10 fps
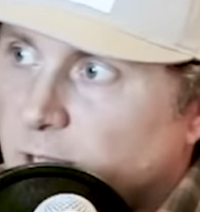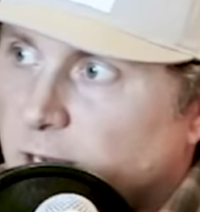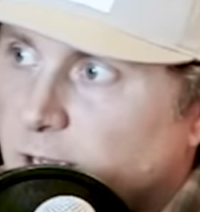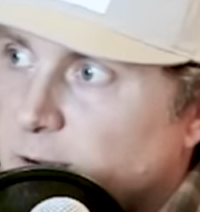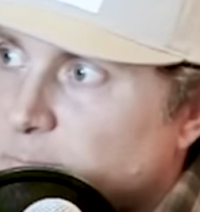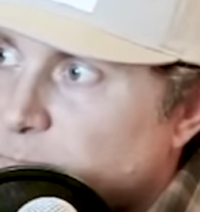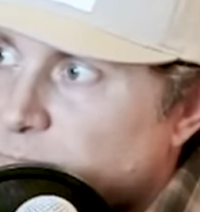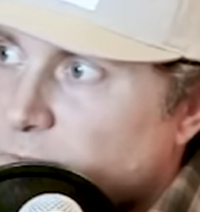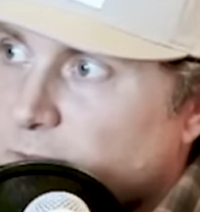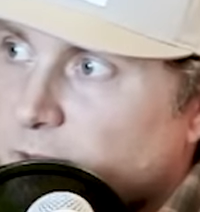man, I,
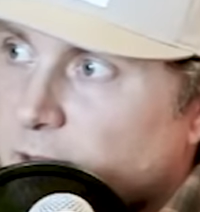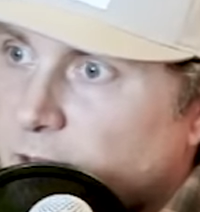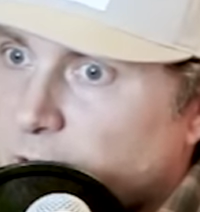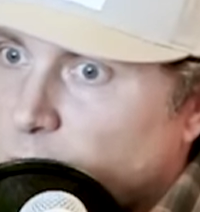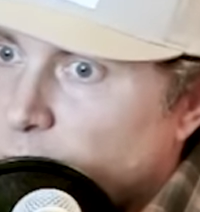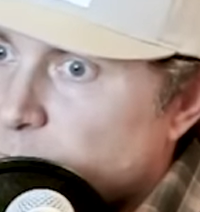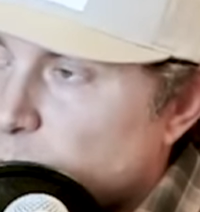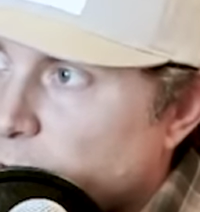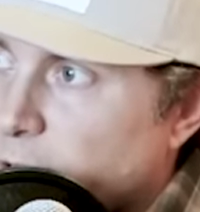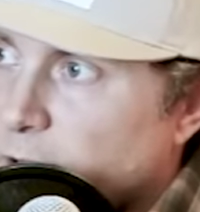I hope,
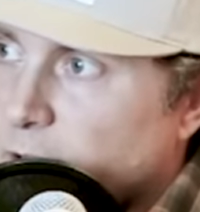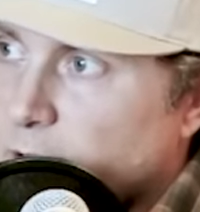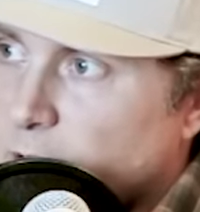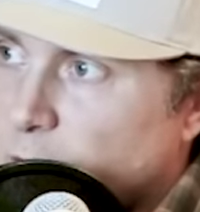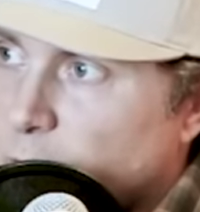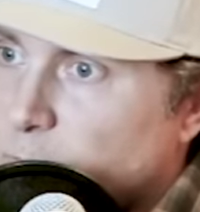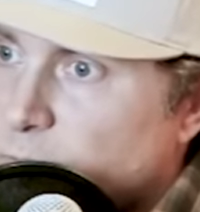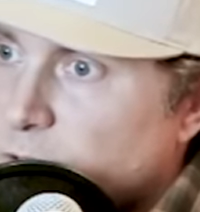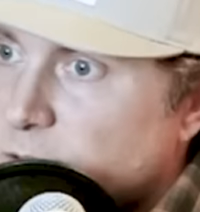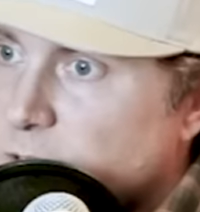I, hope
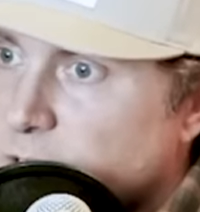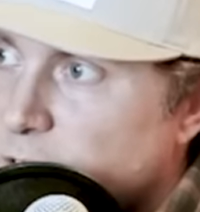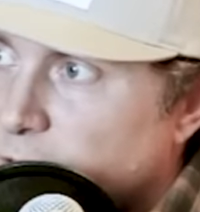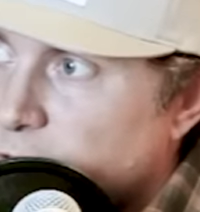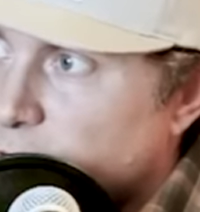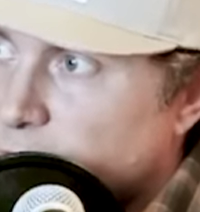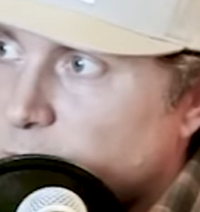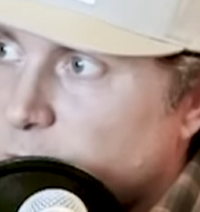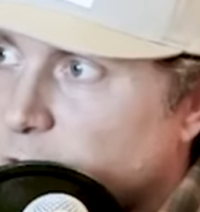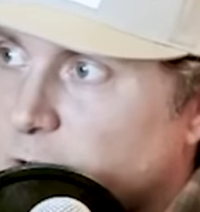these these guys are going to
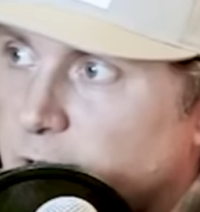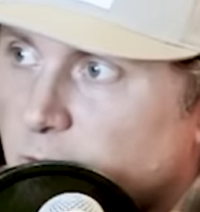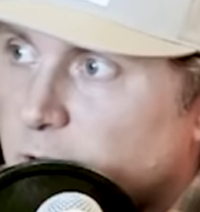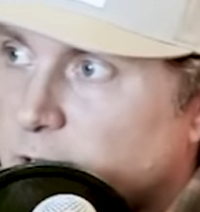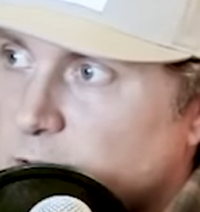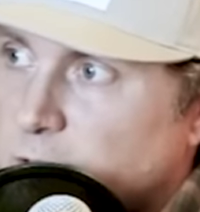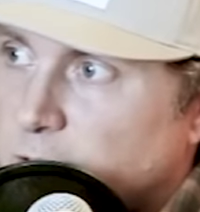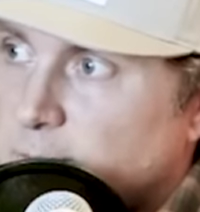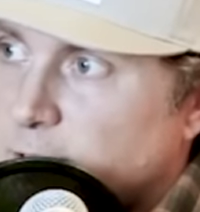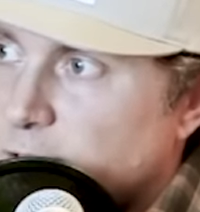be all right around
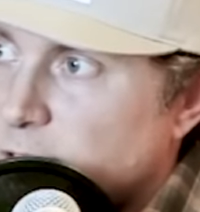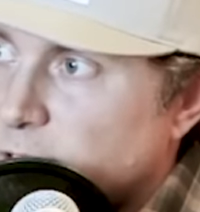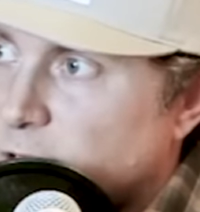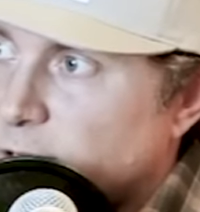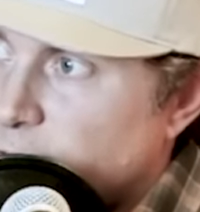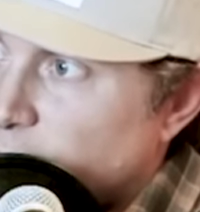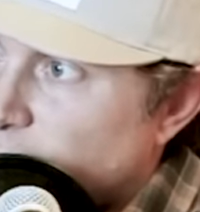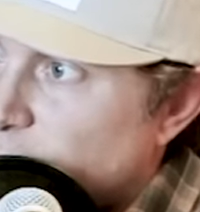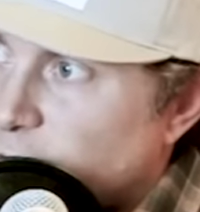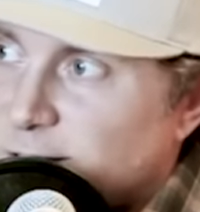John because you know I don't know
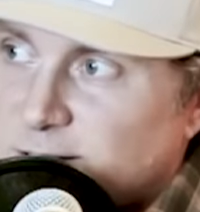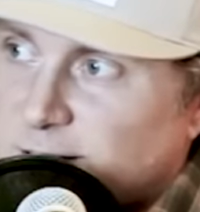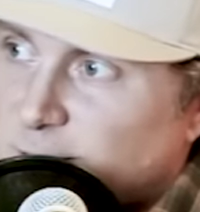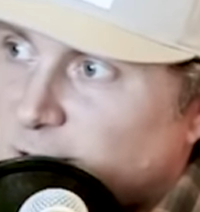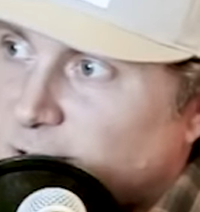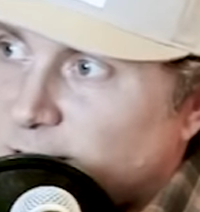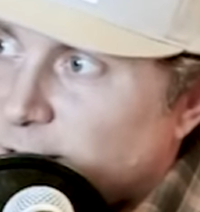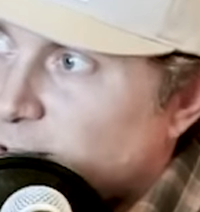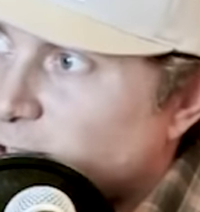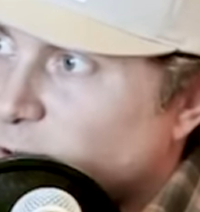if John's going
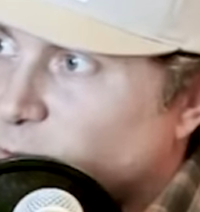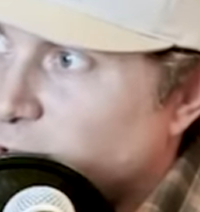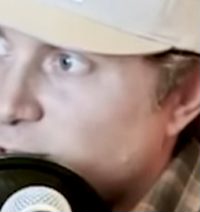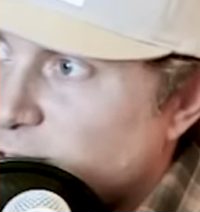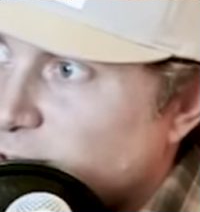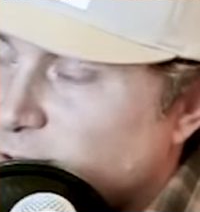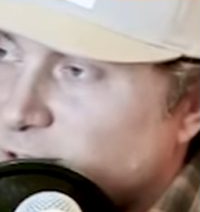to you know want to just